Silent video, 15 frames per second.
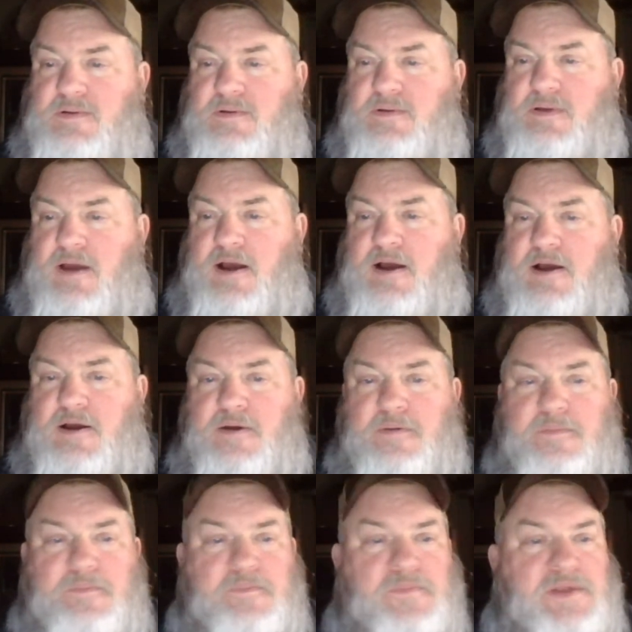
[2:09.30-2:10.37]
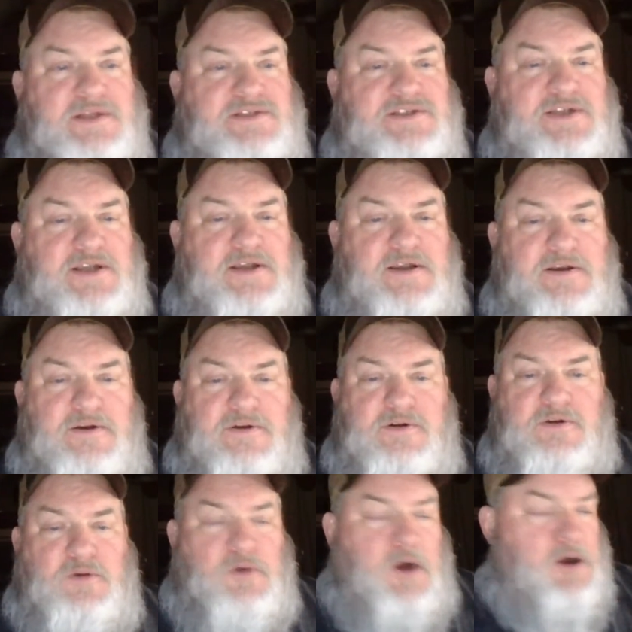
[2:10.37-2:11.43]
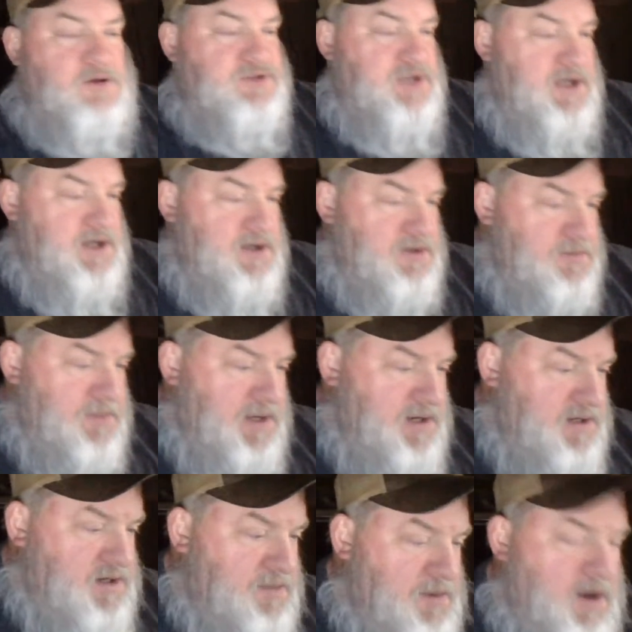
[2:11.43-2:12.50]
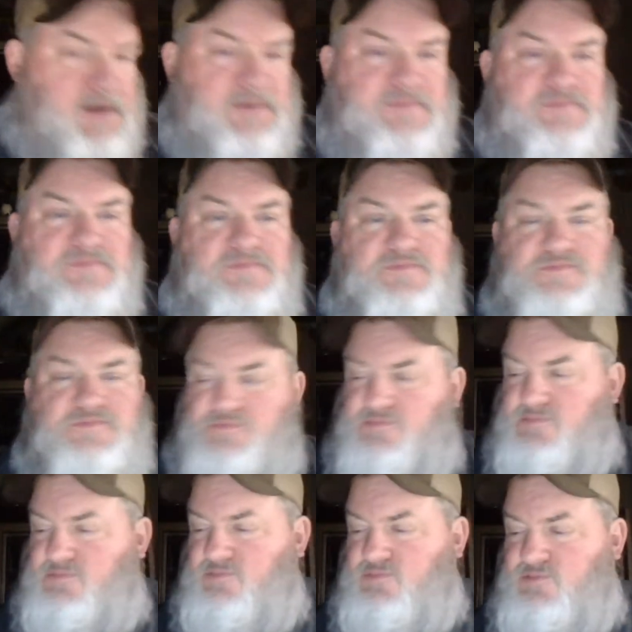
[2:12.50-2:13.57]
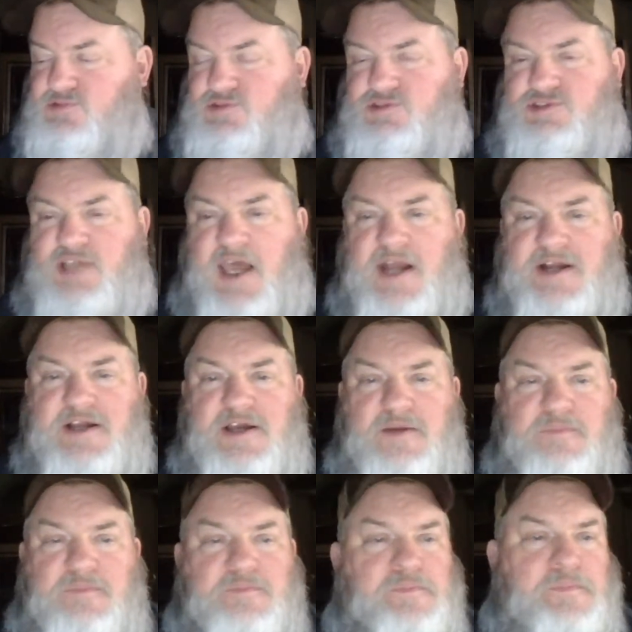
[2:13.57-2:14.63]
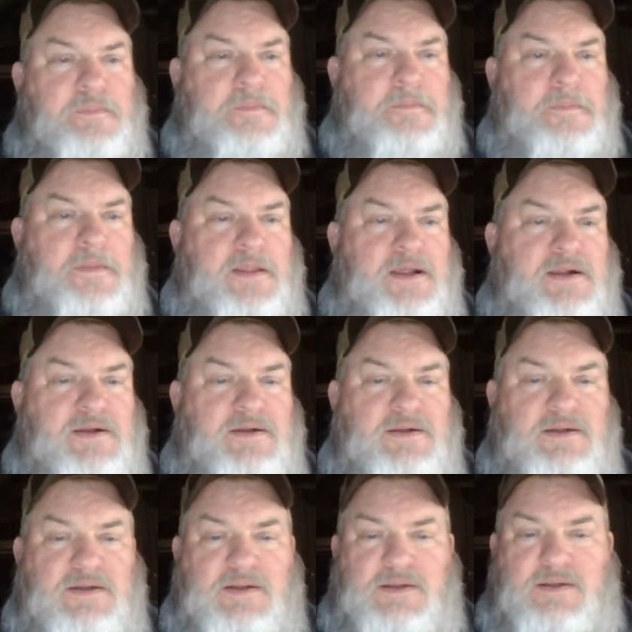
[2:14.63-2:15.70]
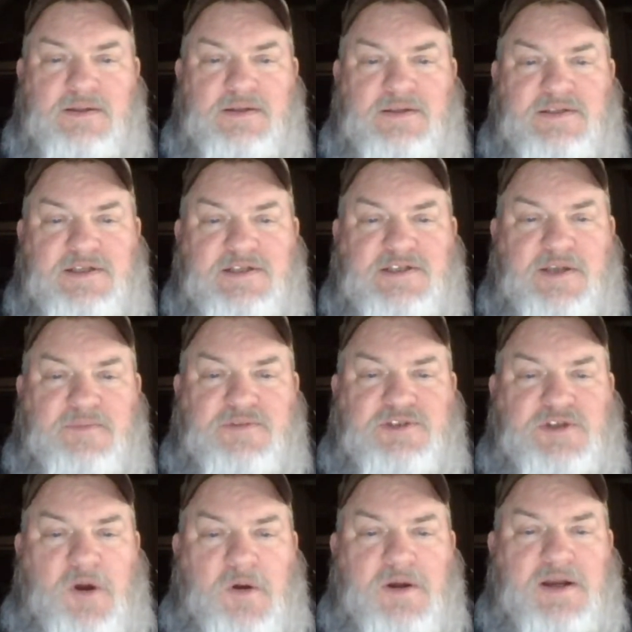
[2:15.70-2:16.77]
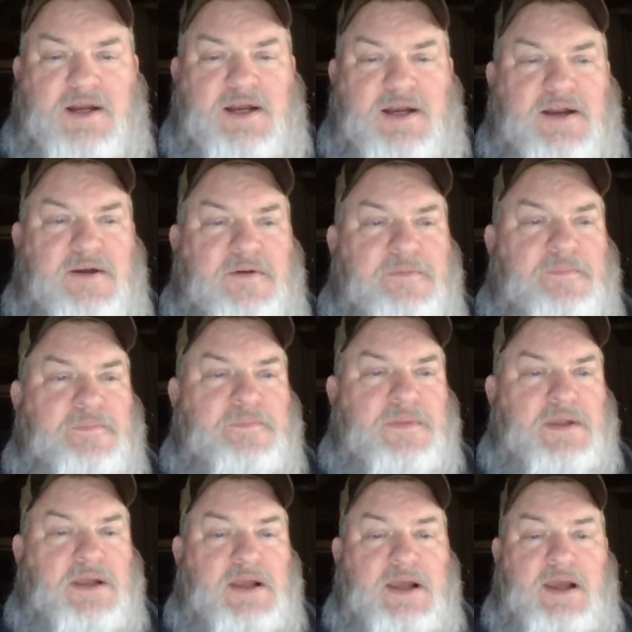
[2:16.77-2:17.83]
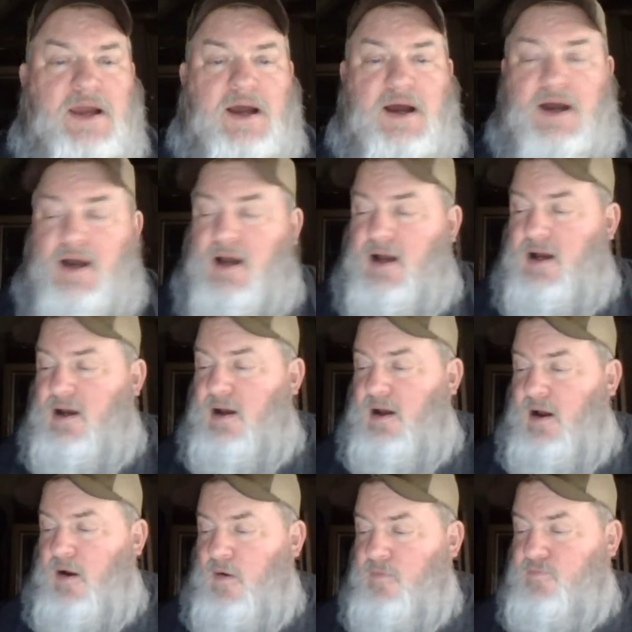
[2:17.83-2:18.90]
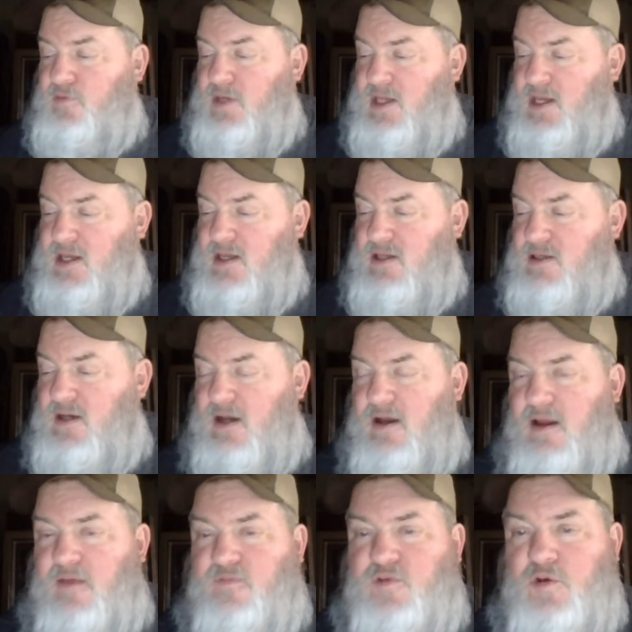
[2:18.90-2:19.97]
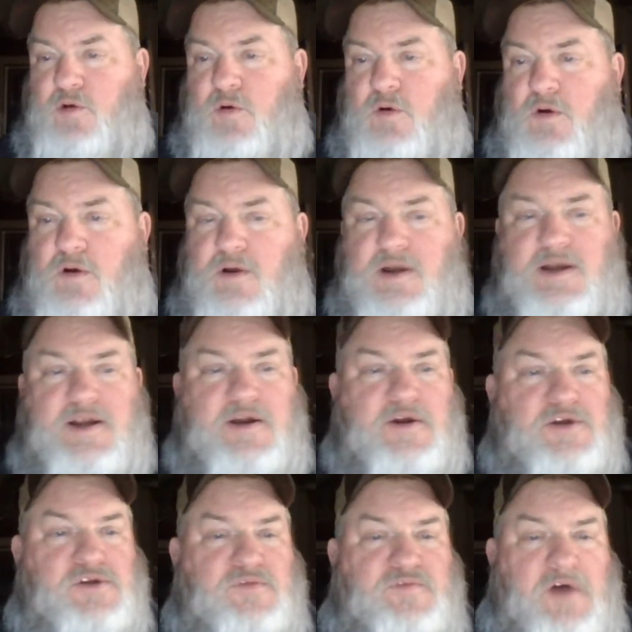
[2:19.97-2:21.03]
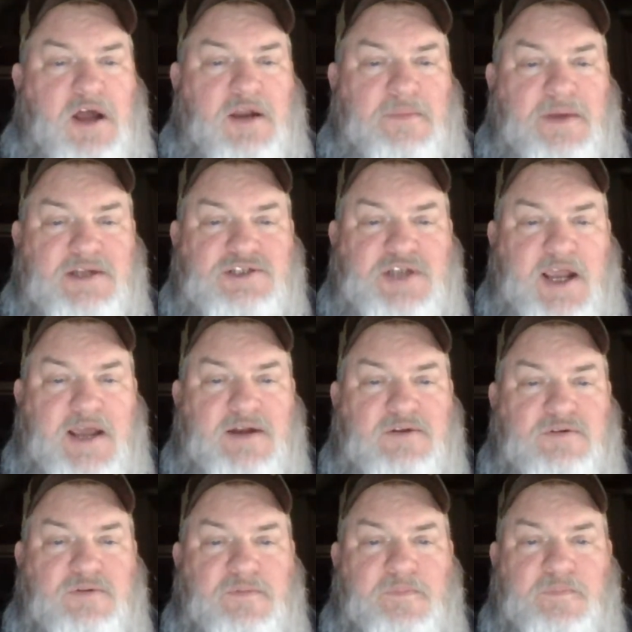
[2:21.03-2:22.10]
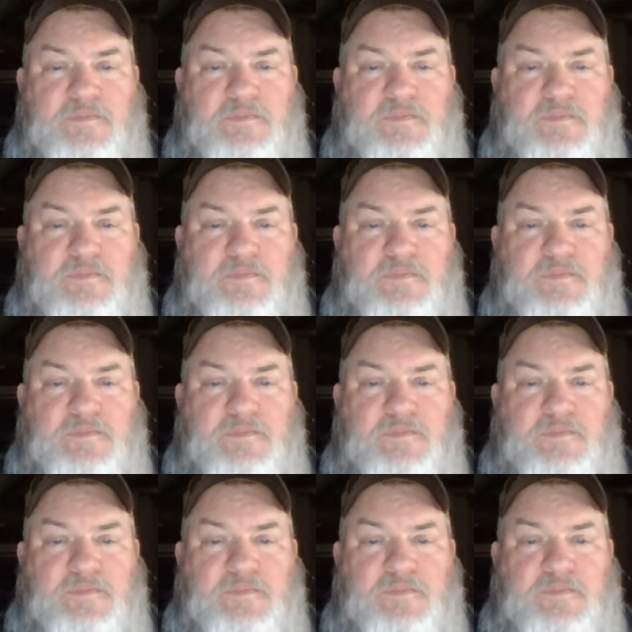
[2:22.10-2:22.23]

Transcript: Let's see here. Who all's in here, man? Come on. Chat it up. Let's get something started in here. Hopefully, if you are in here and you follow my channel,